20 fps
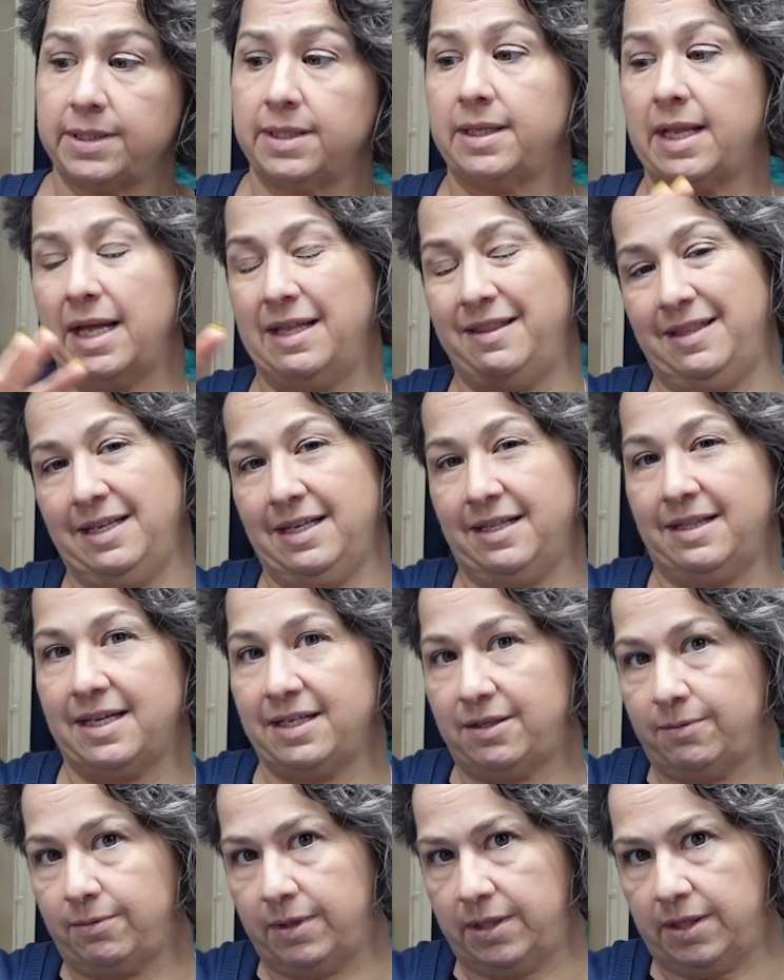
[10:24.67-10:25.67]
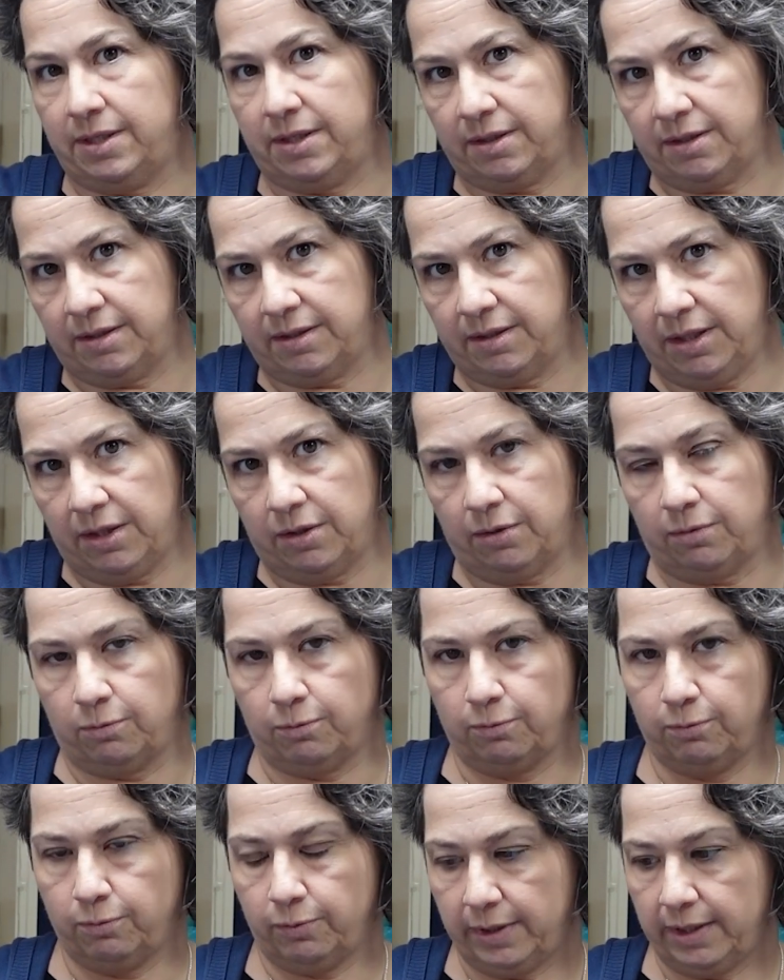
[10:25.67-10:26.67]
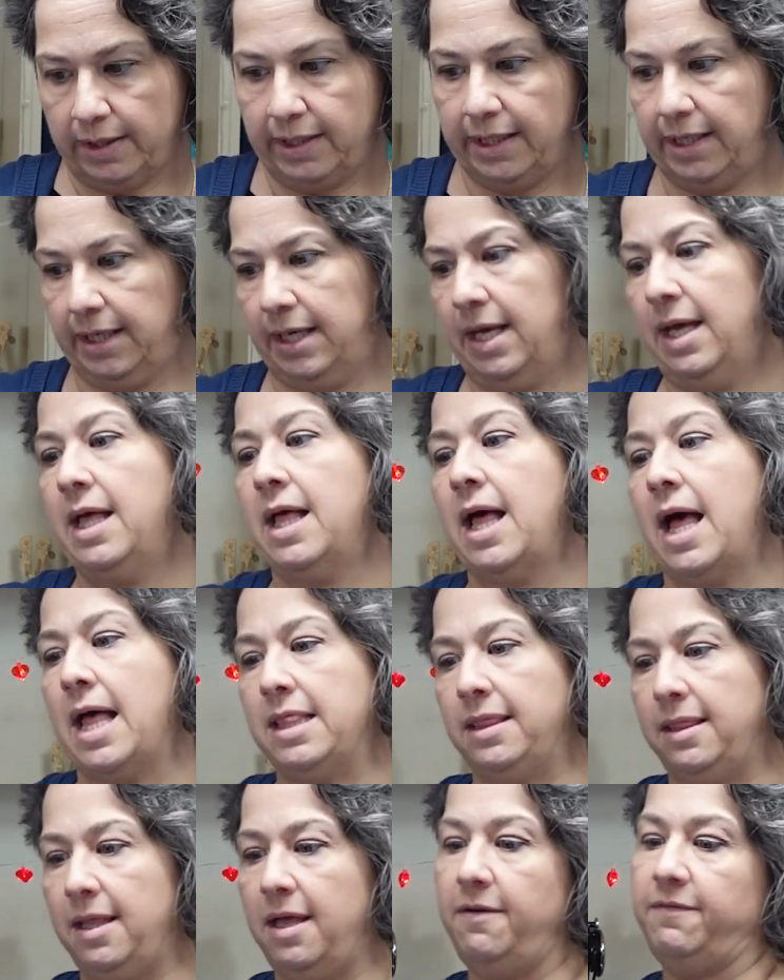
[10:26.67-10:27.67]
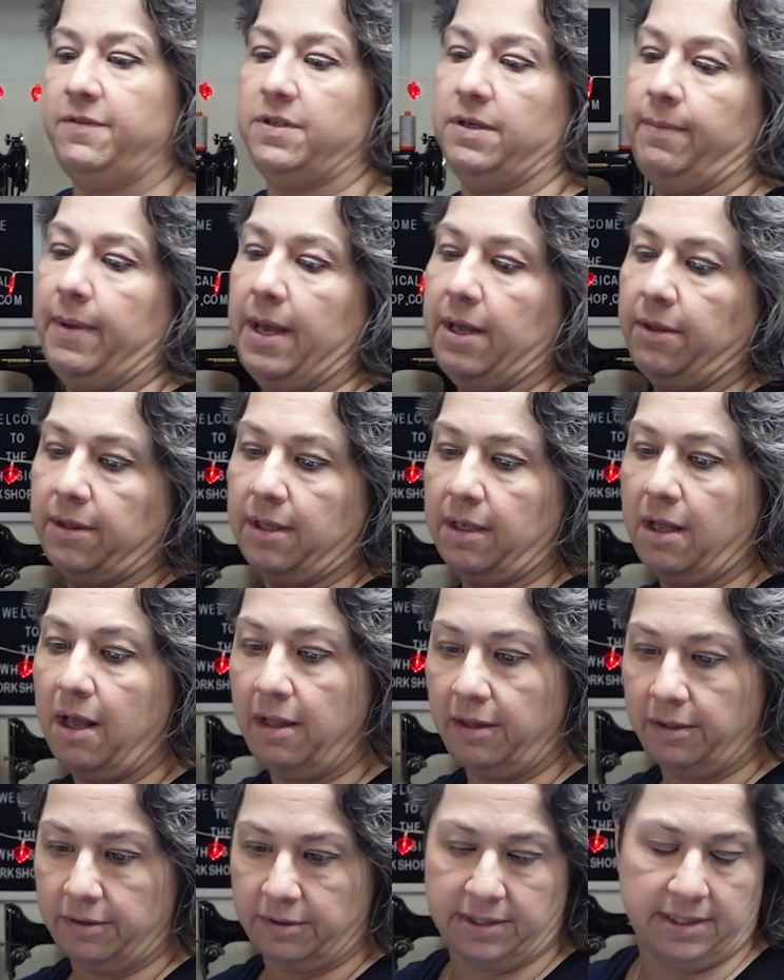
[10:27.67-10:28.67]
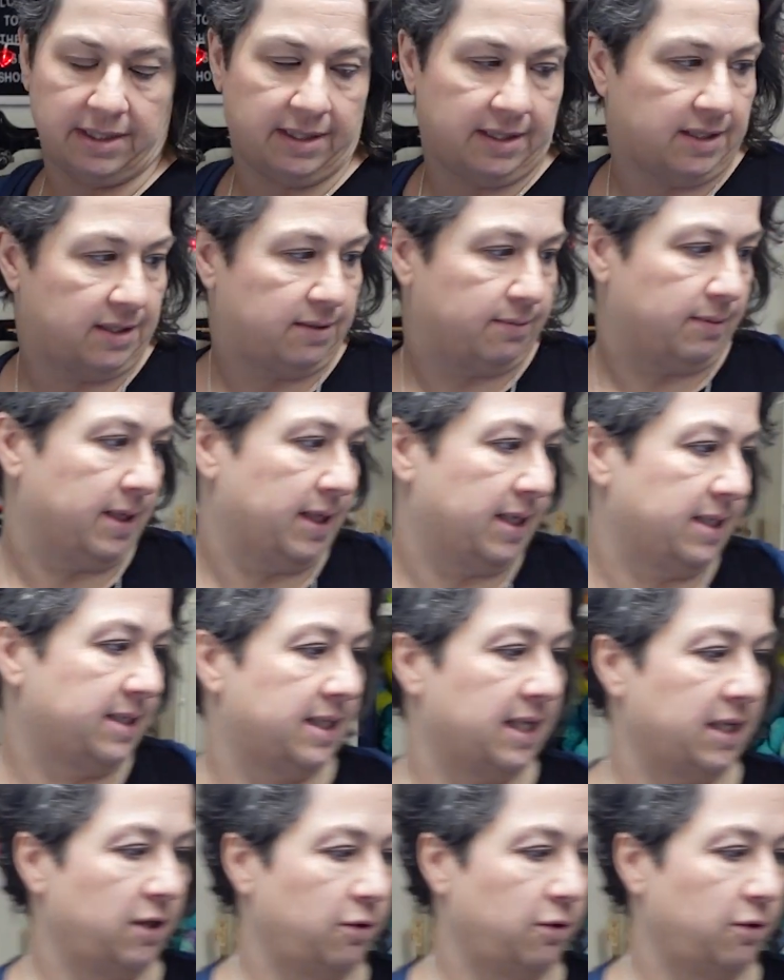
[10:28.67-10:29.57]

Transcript: and I think that's what, you know, really I loved about the colors in this one, is that